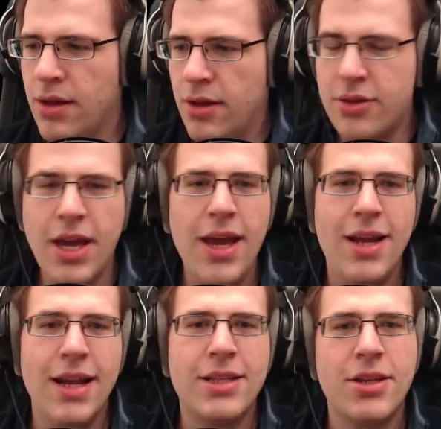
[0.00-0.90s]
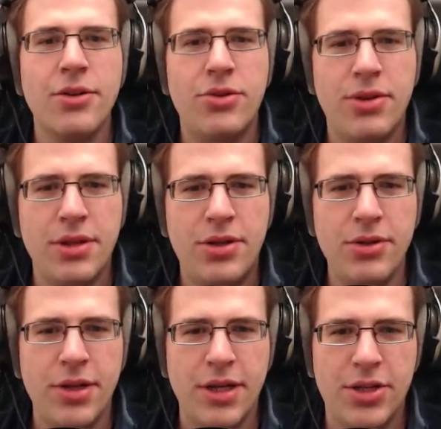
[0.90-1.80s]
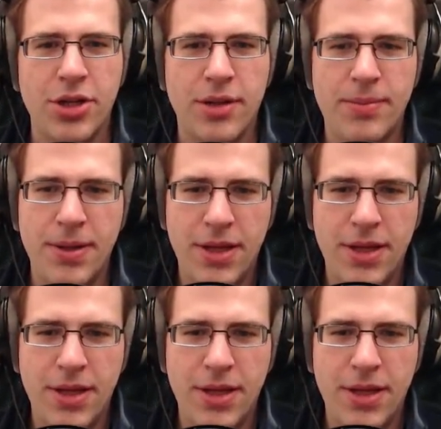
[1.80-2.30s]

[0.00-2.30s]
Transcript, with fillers: Okay, let's go to the tutor job.